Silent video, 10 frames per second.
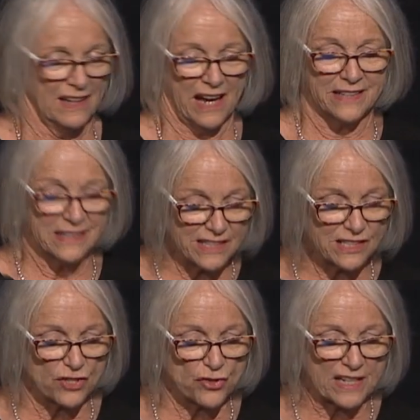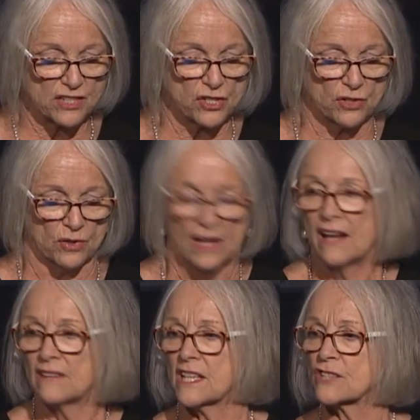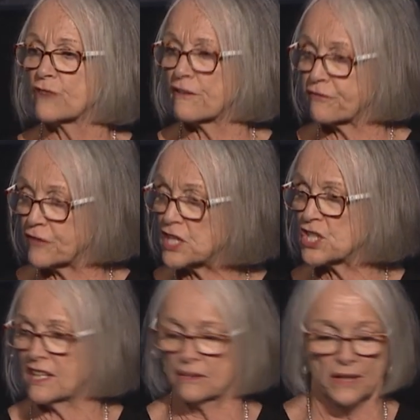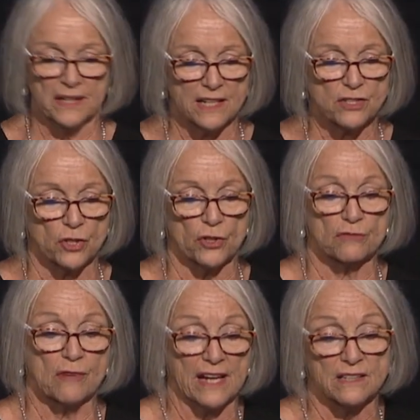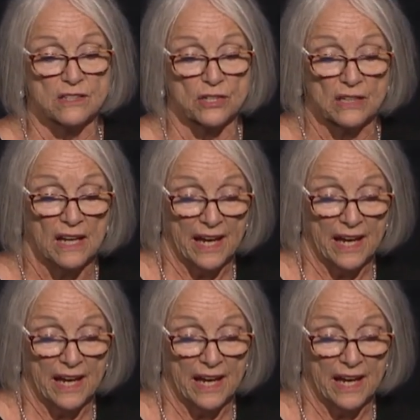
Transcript: I need to trust you. There's refreshing when I turn round to